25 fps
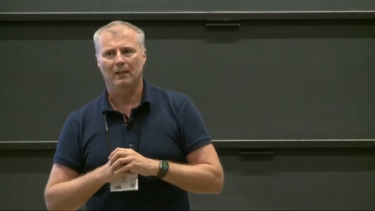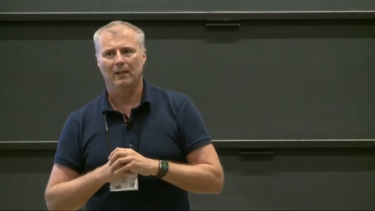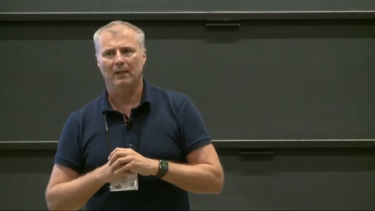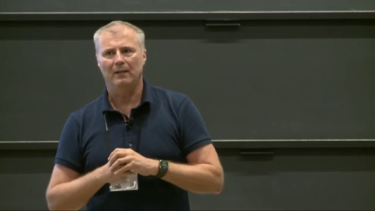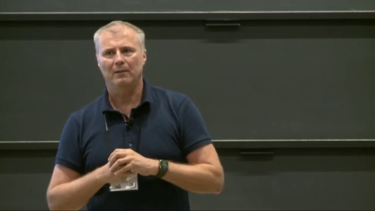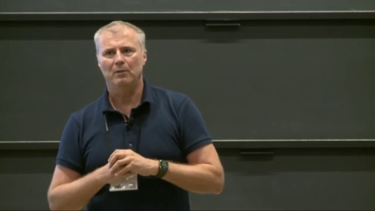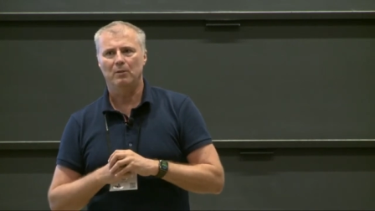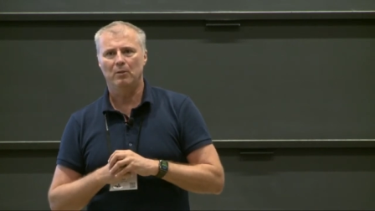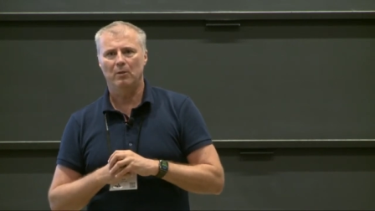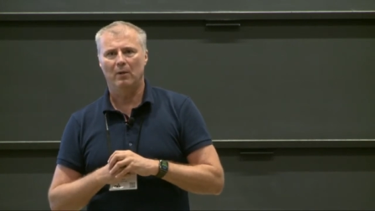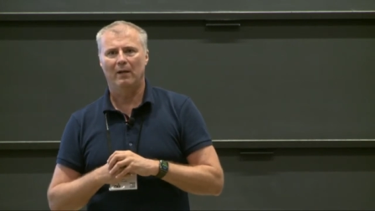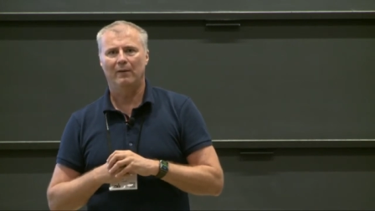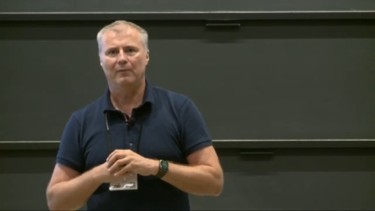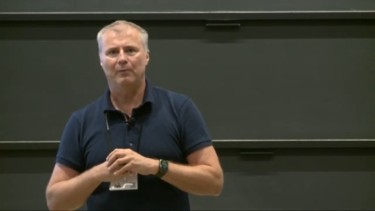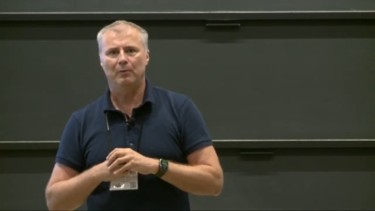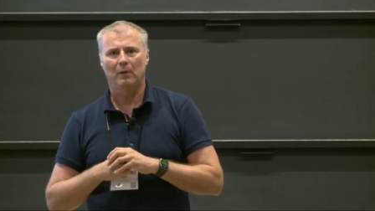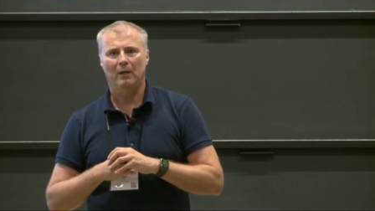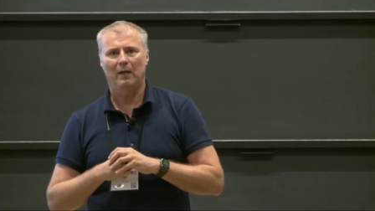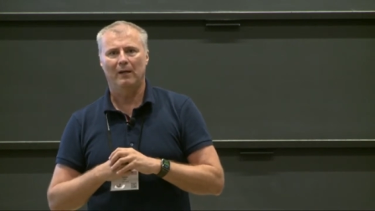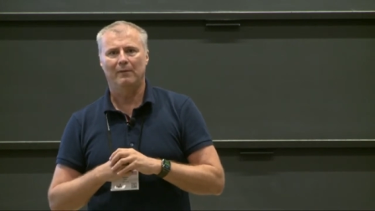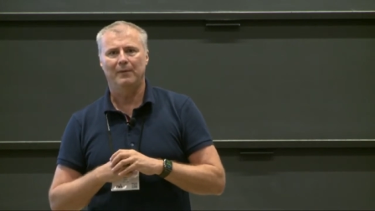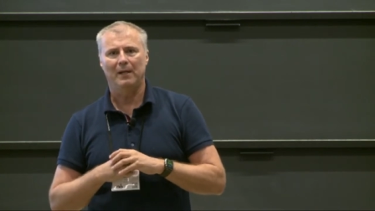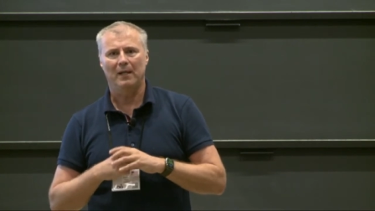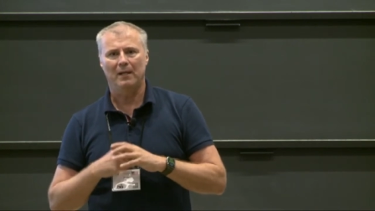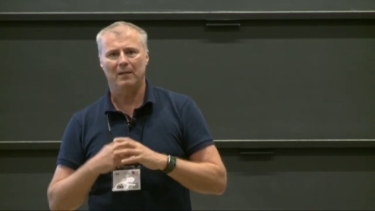That you have to
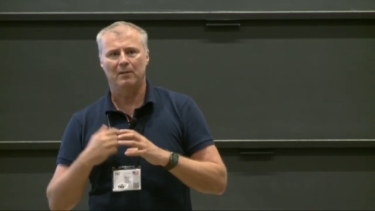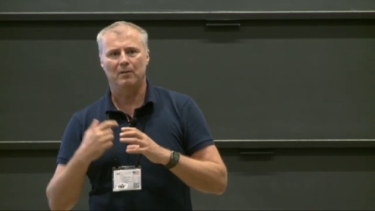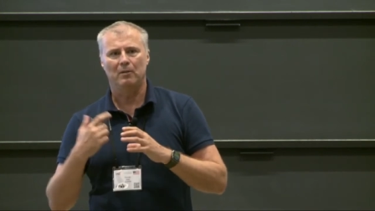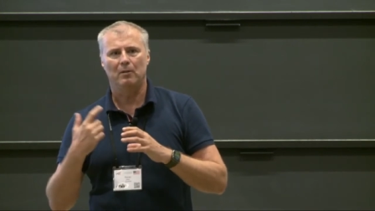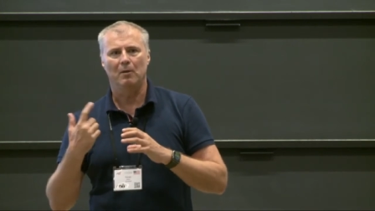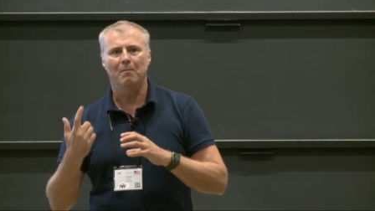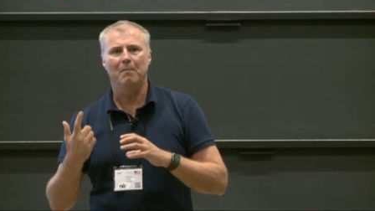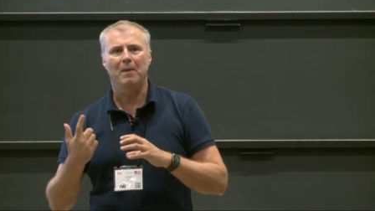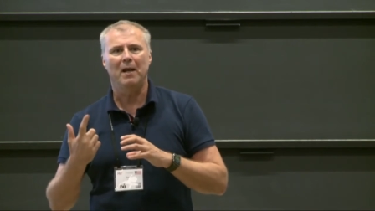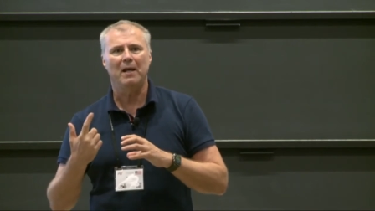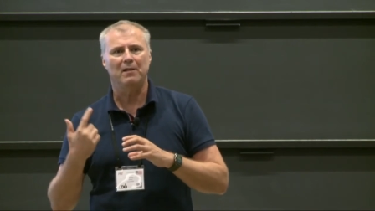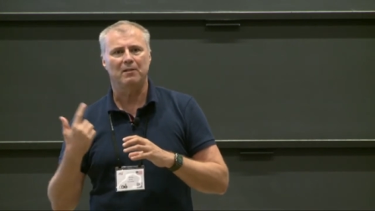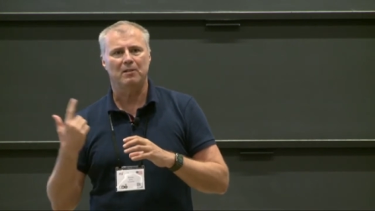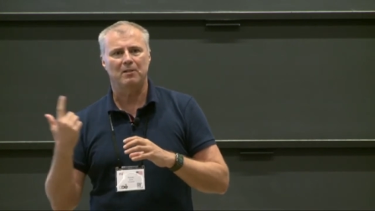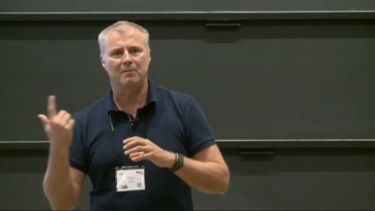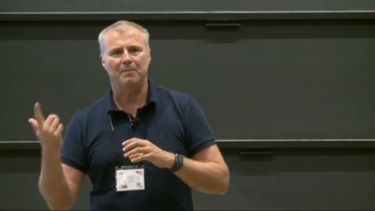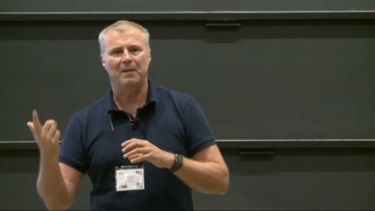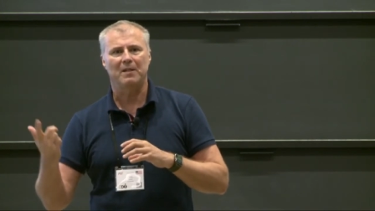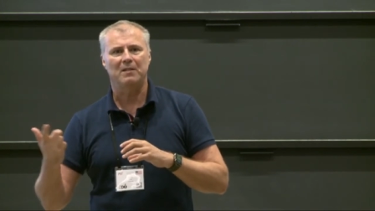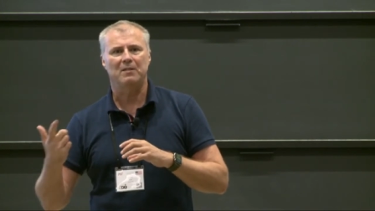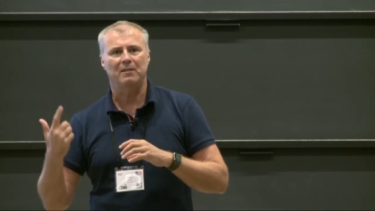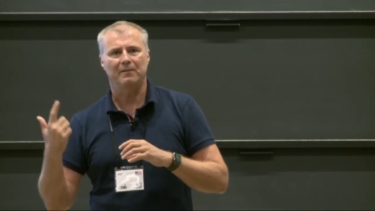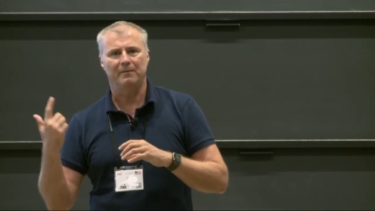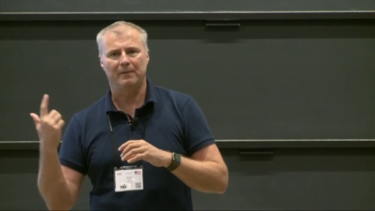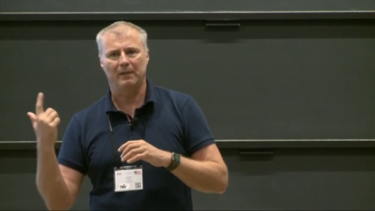have that
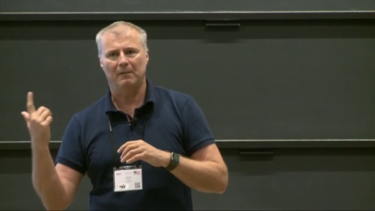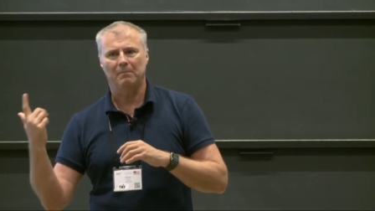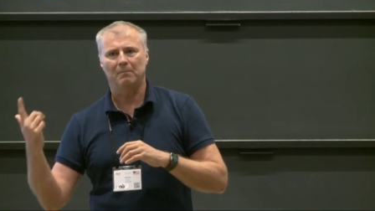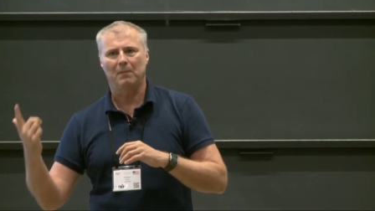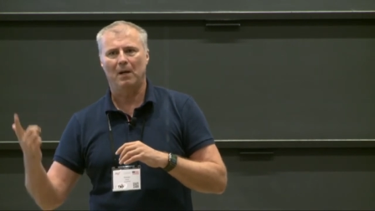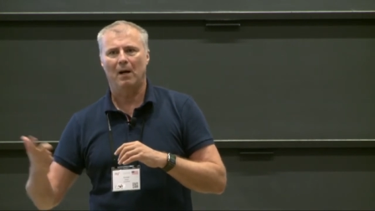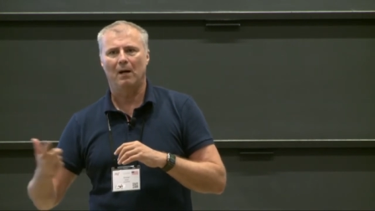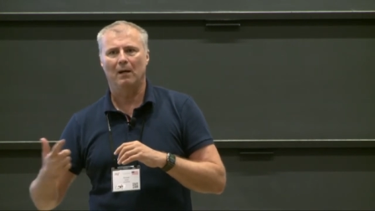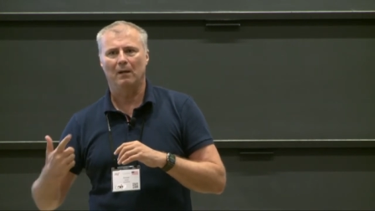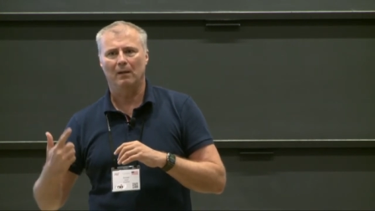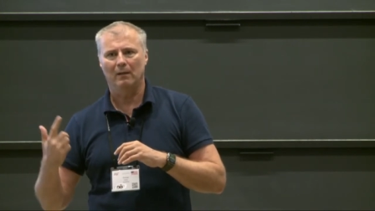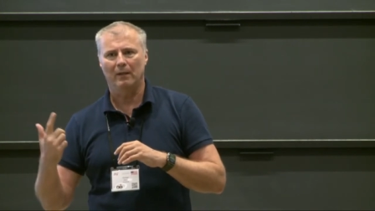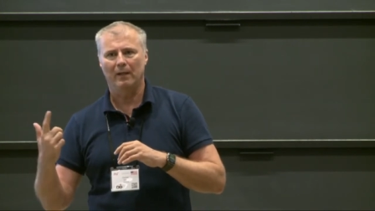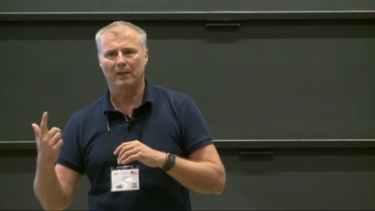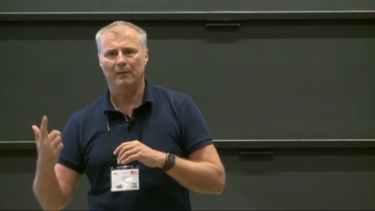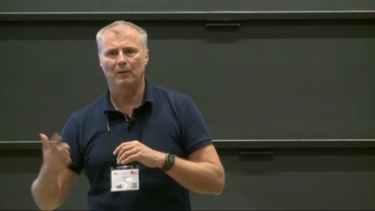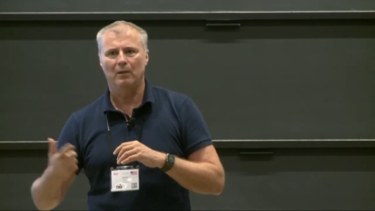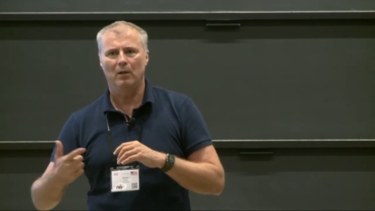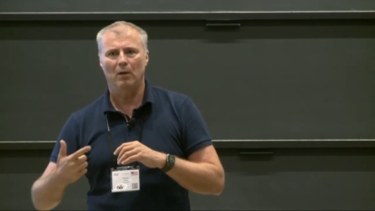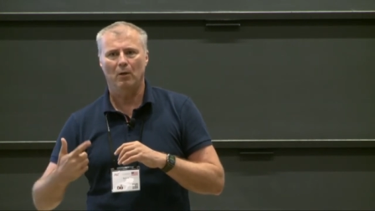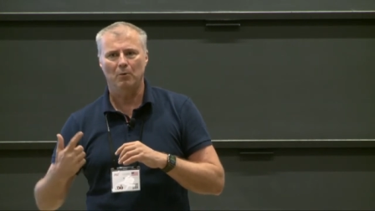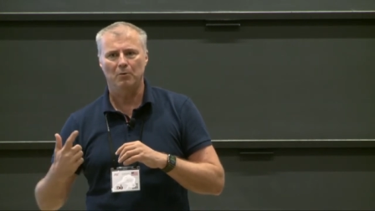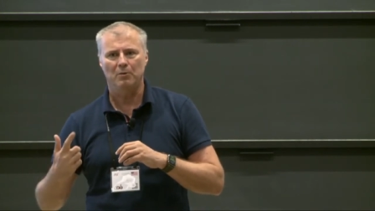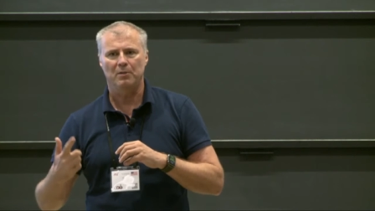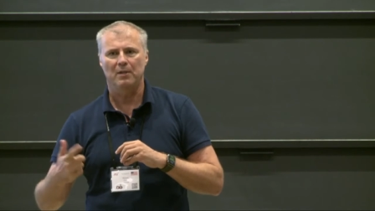domain-specific model that
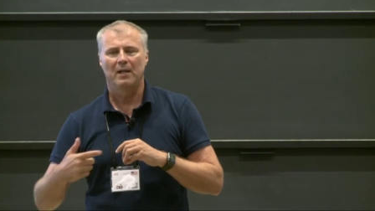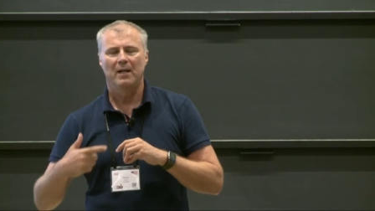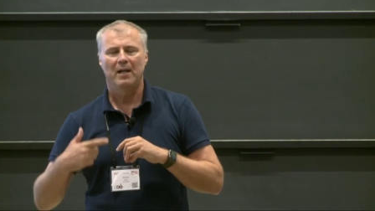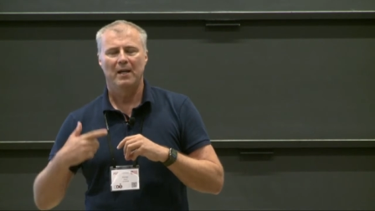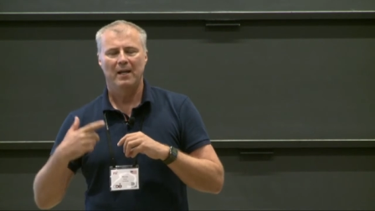knows,